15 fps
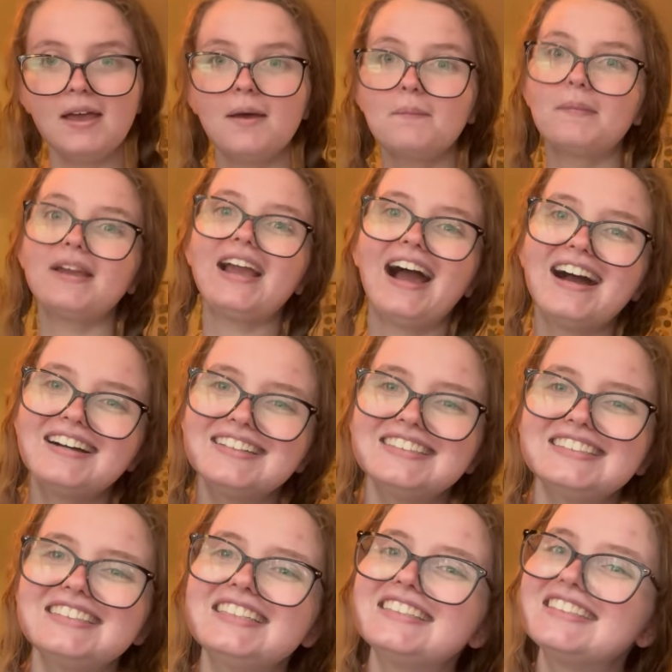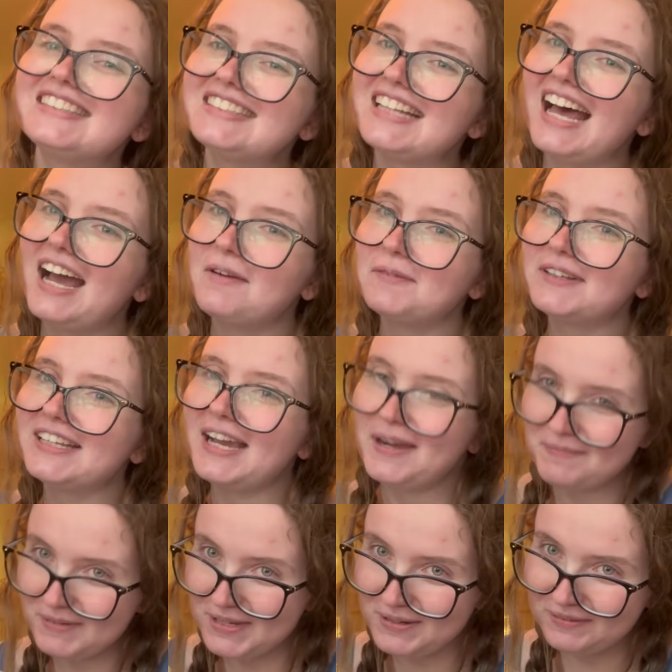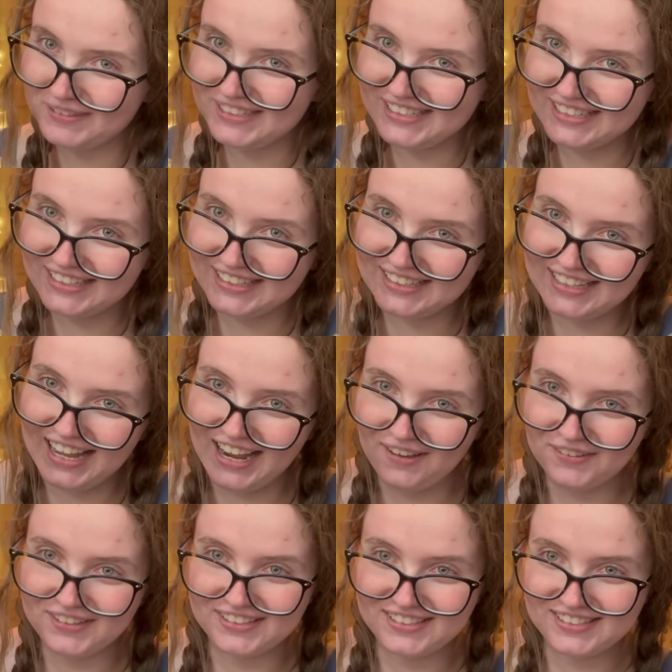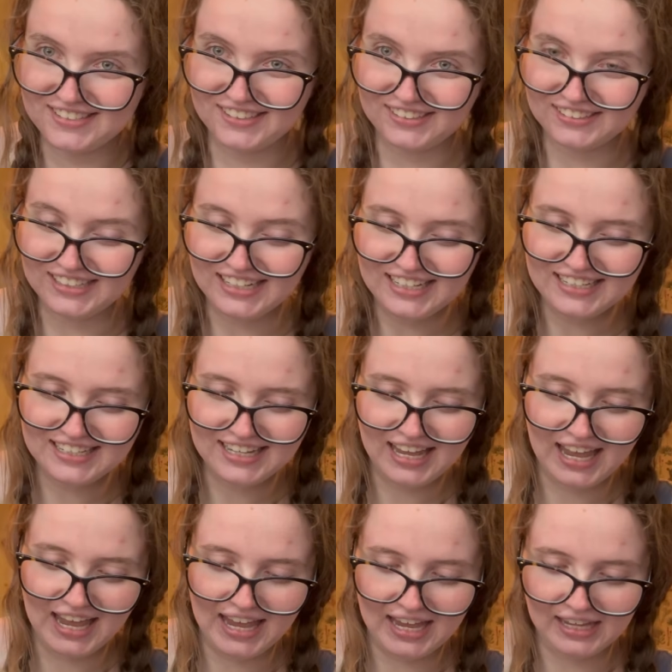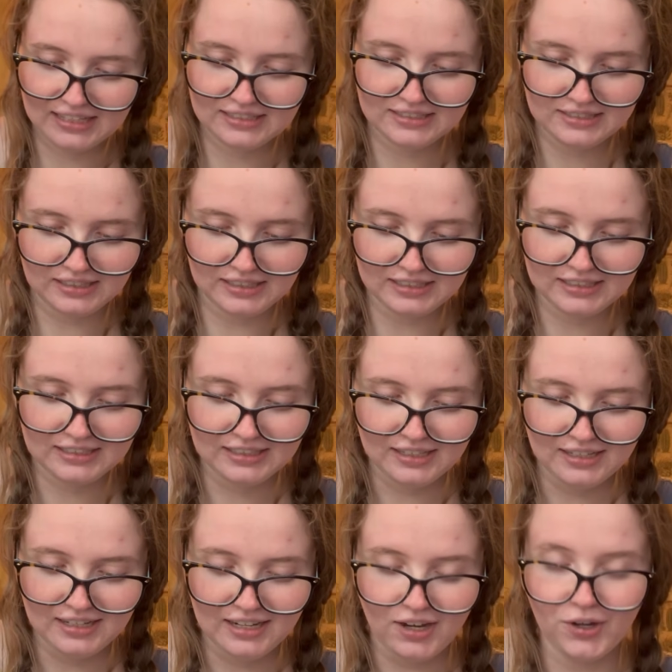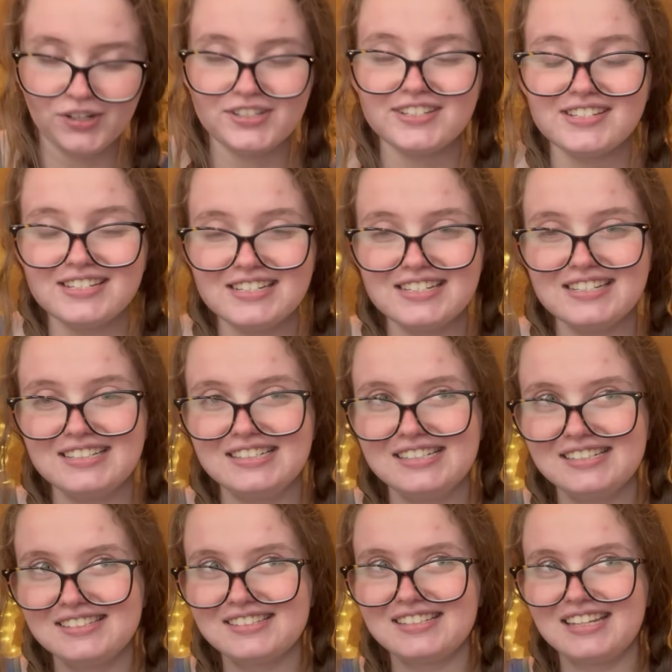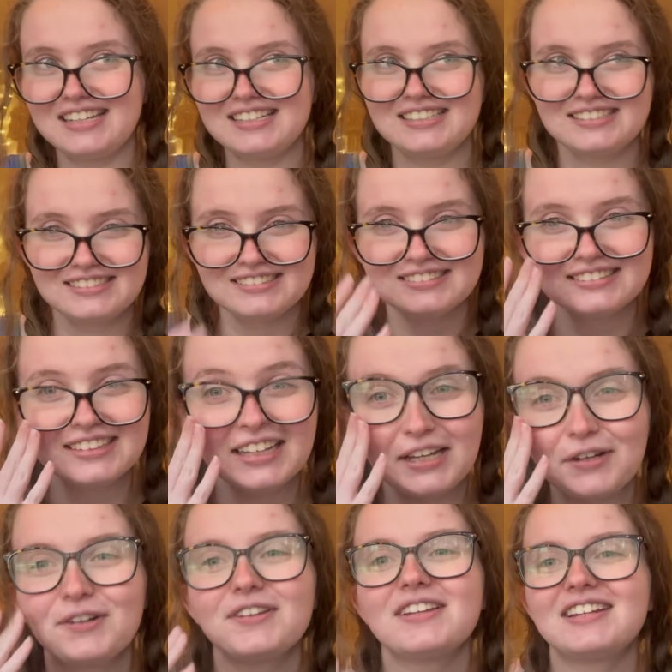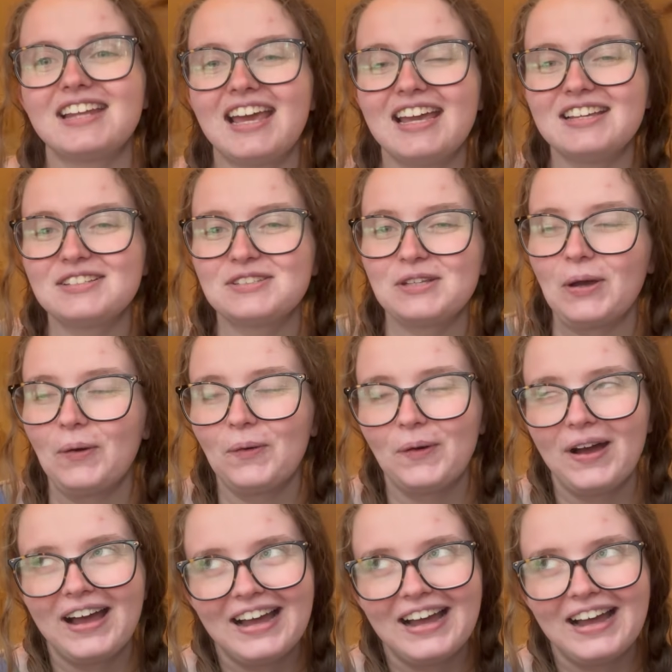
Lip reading: But yeah, I'm really happy with how this is looking, and honestly, it's getting later in the day, so